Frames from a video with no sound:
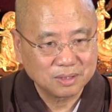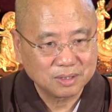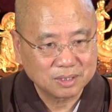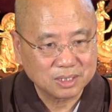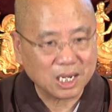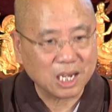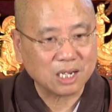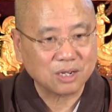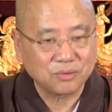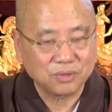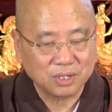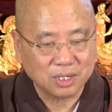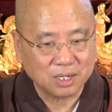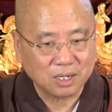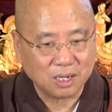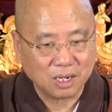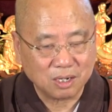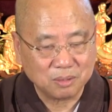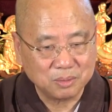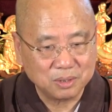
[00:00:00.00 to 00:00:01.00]

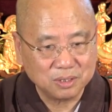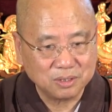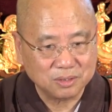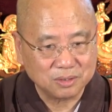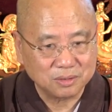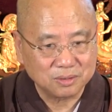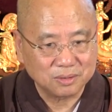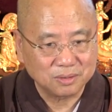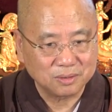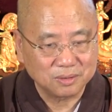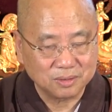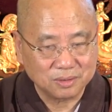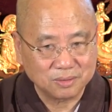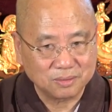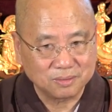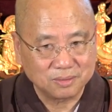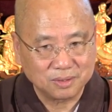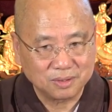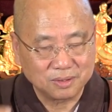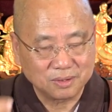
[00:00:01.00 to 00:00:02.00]
sakadagamin, the, the,
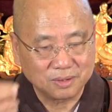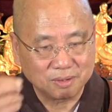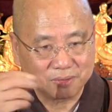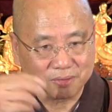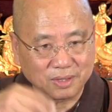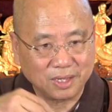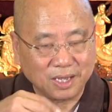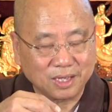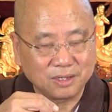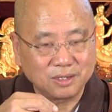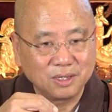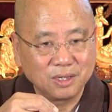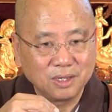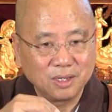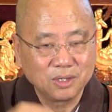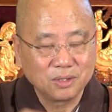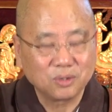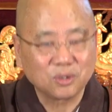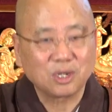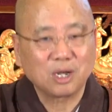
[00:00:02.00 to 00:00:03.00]
the, then
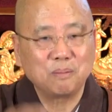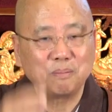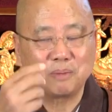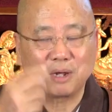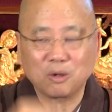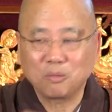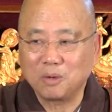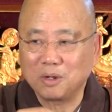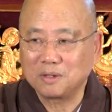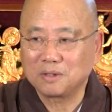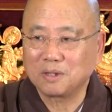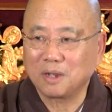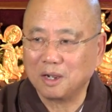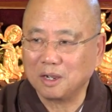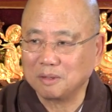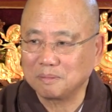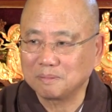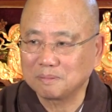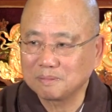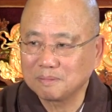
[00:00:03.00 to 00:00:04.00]
you come back one
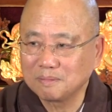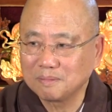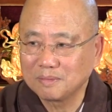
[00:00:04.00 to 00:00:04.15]
time